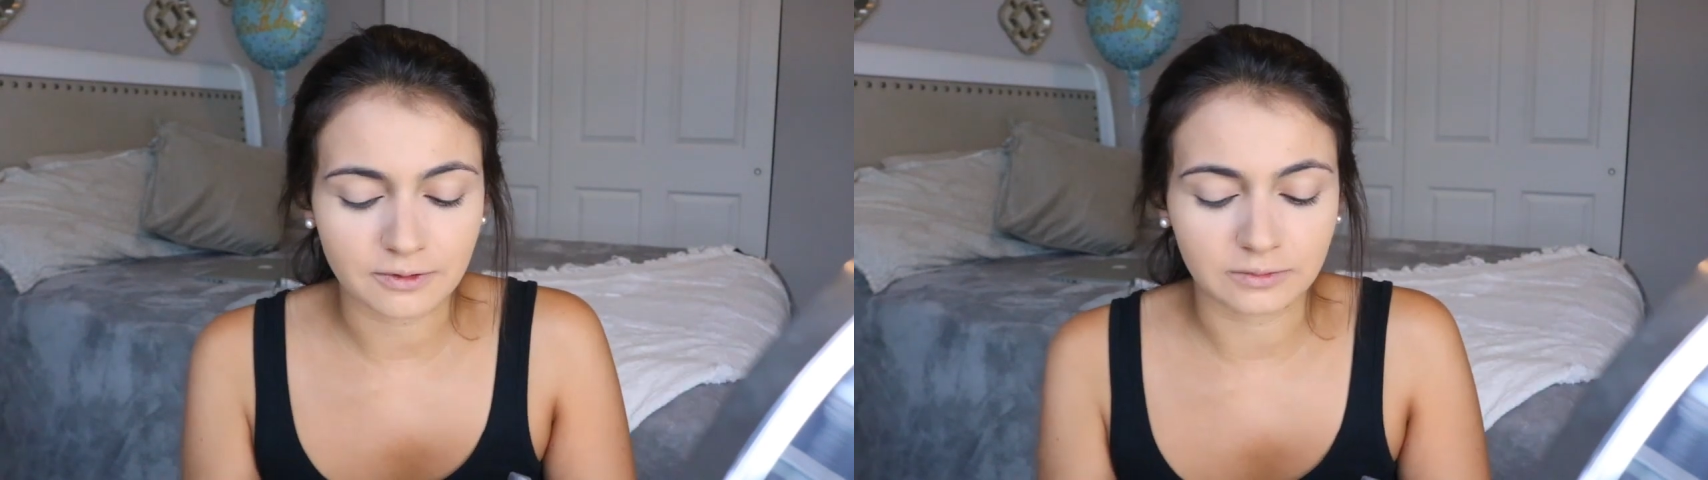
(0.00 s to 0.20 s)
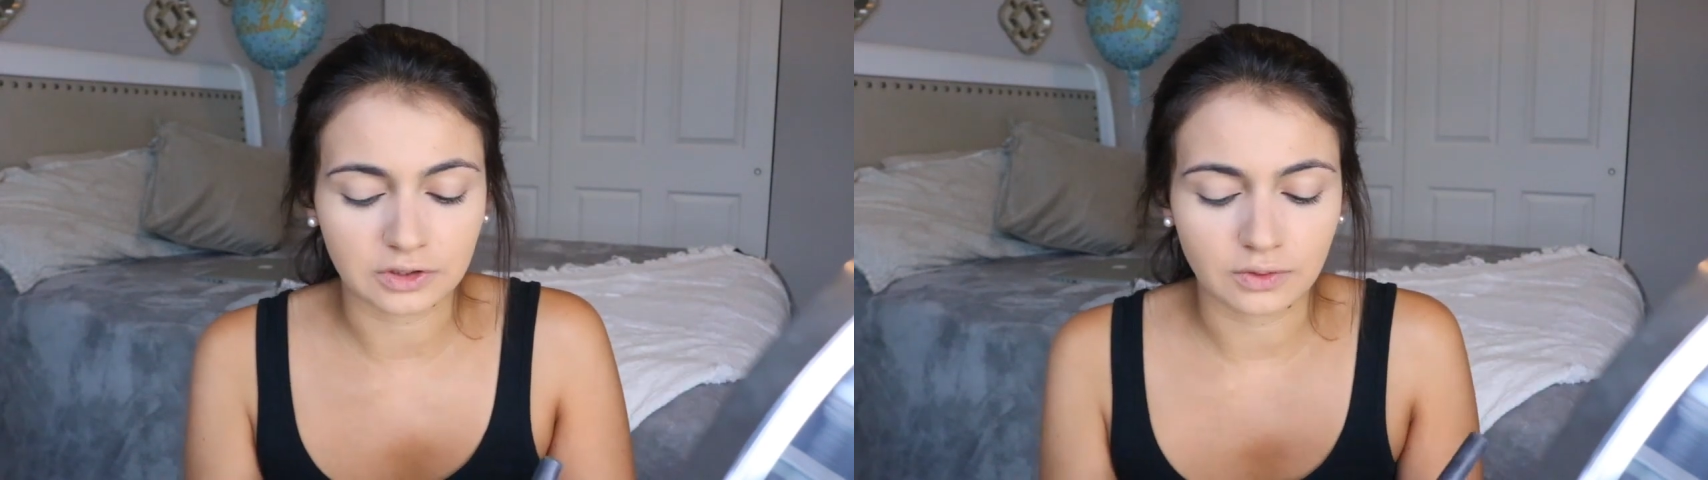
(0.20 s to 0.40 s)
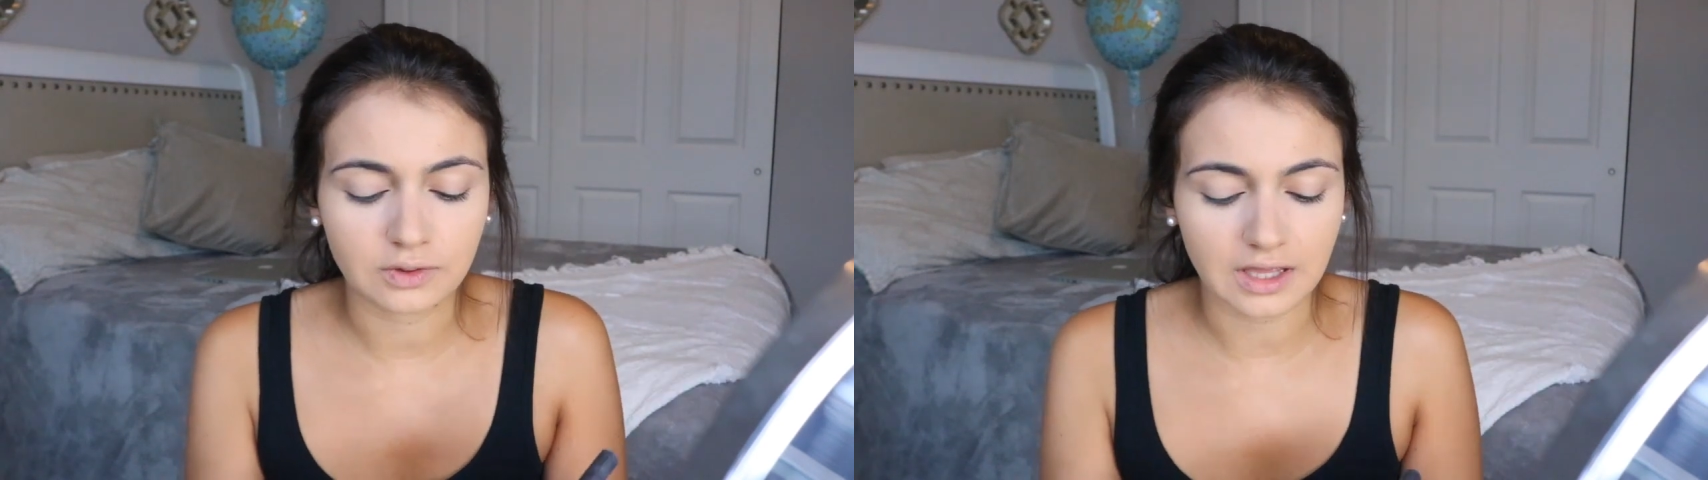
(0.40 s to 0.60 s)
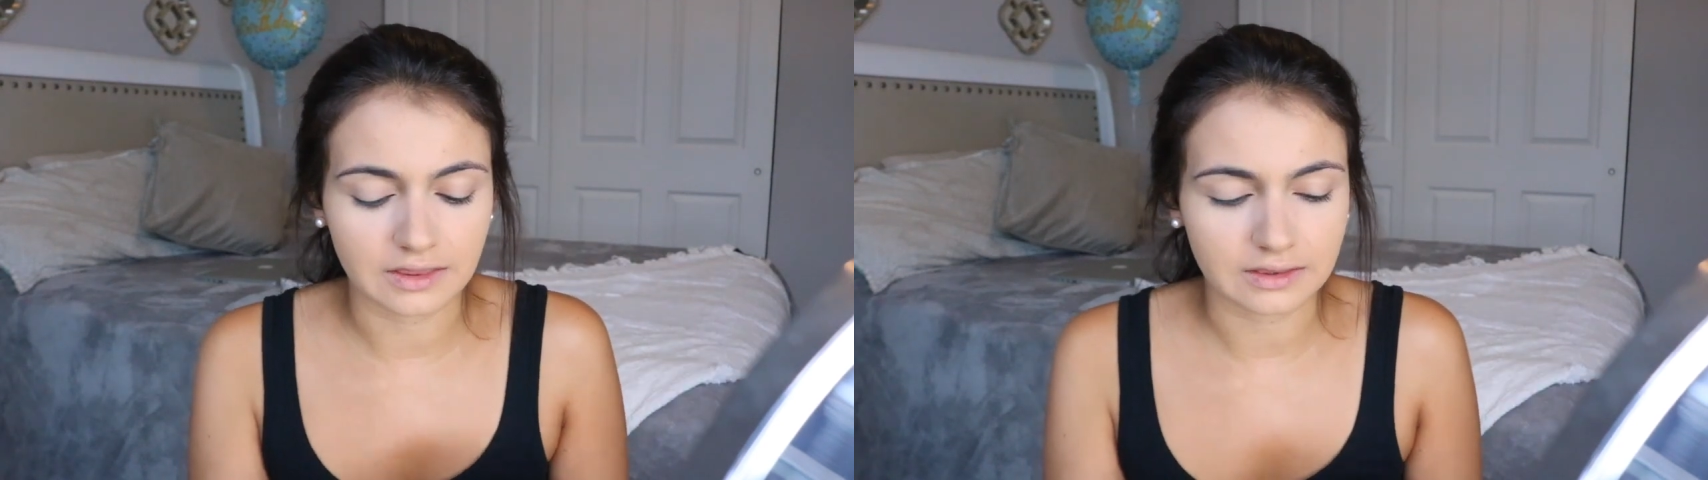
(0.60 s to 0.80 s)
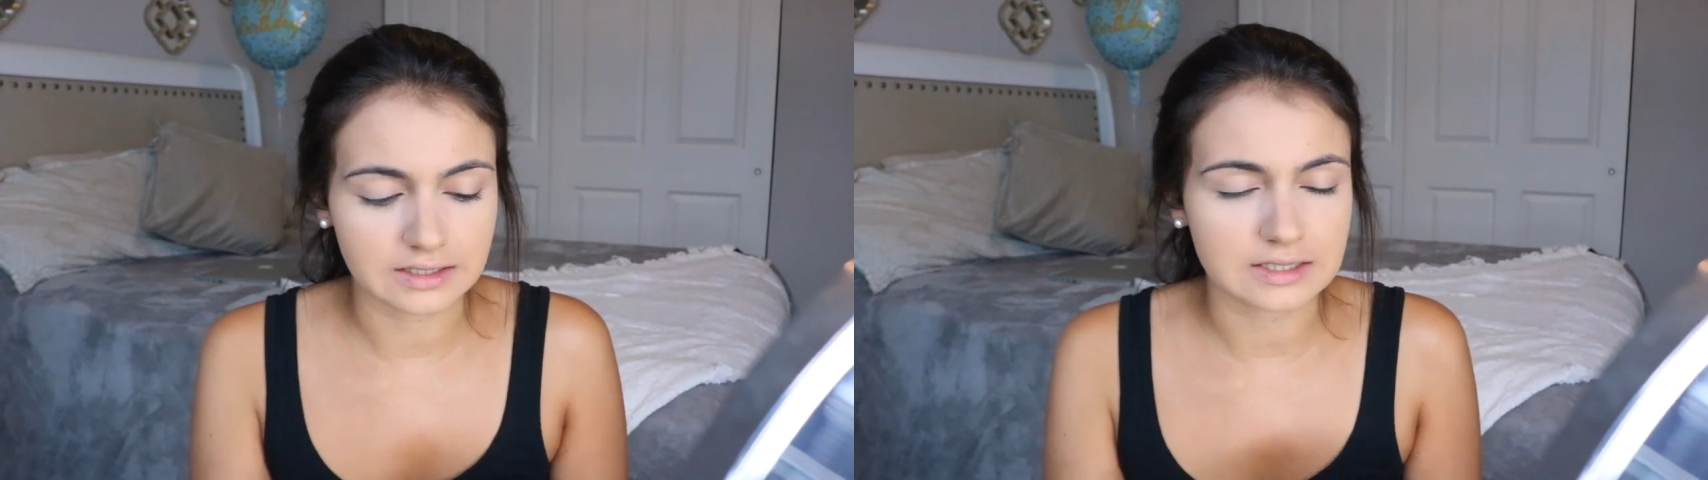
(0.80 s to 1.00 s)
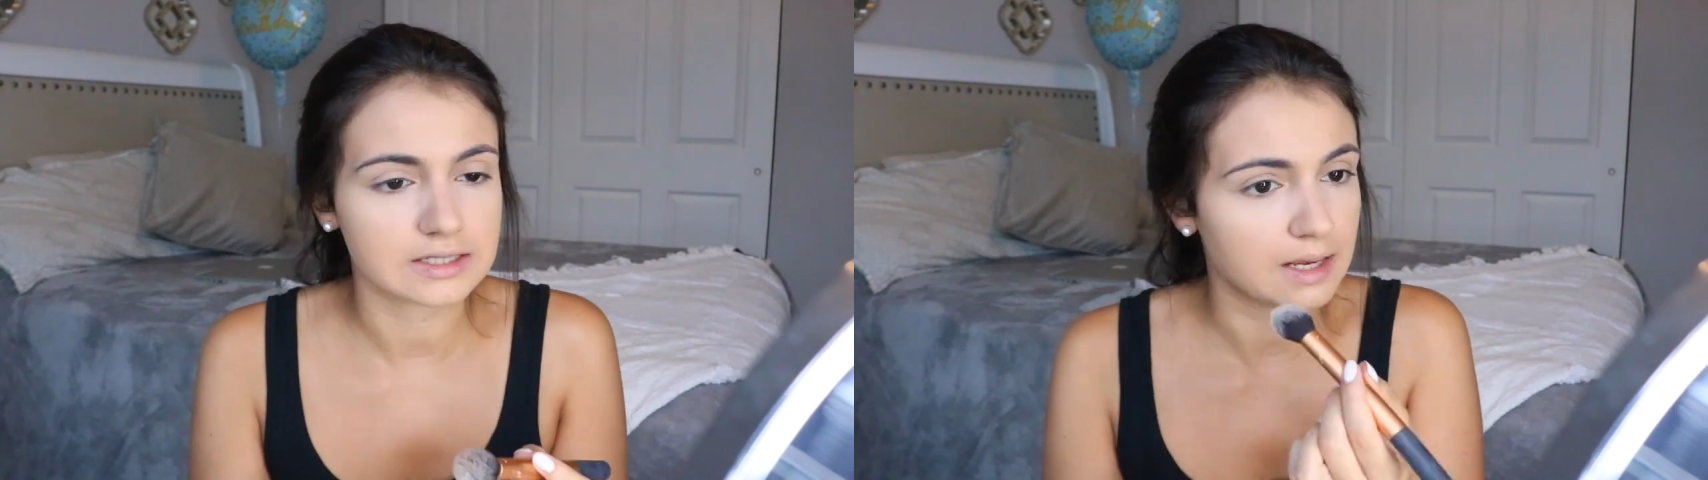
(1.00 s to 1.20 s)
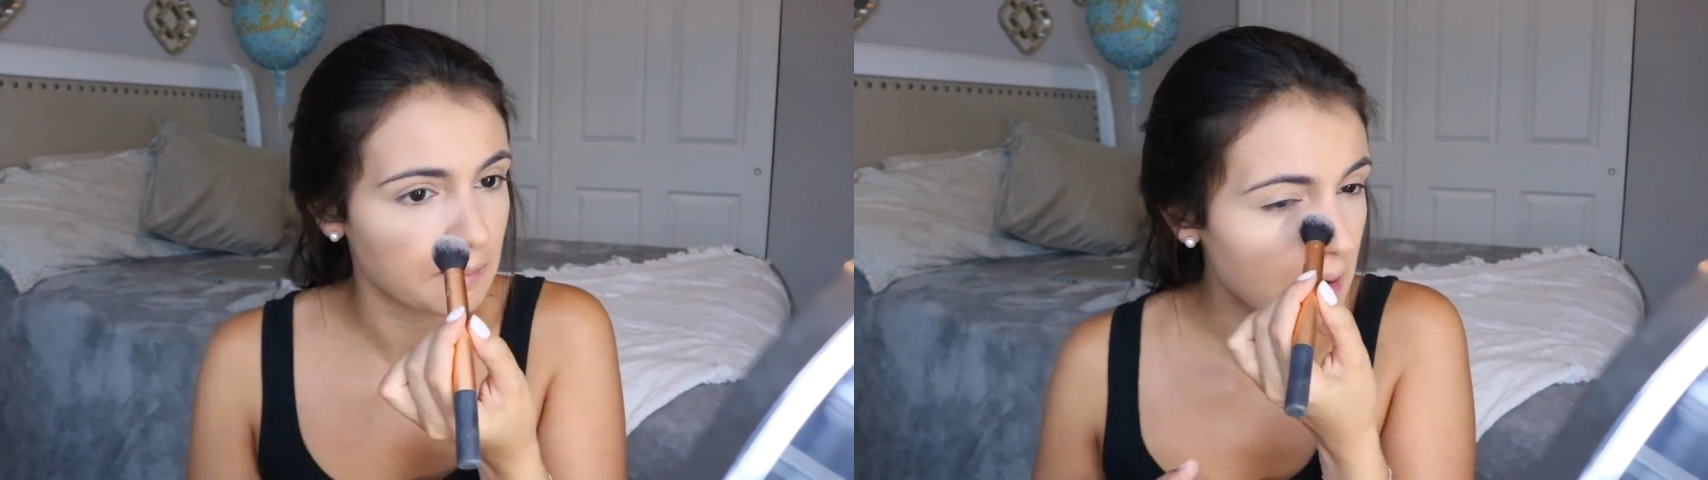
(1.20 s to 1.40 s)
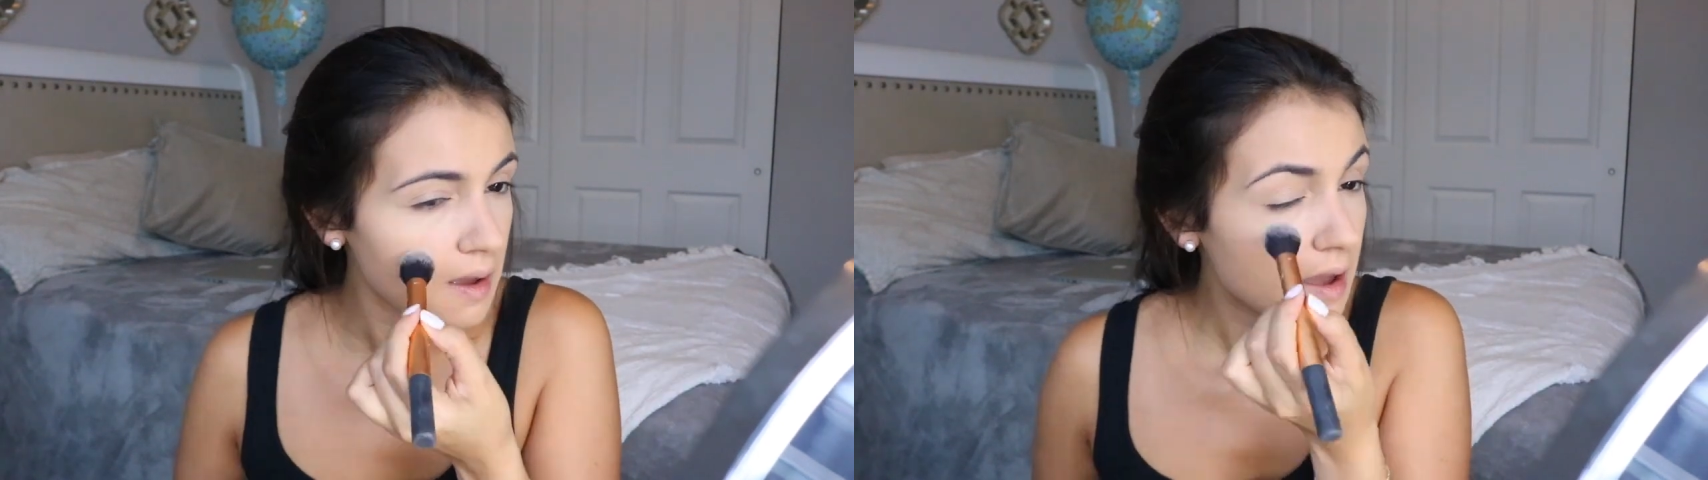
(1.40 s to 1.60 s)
from Luke, I think that's his name.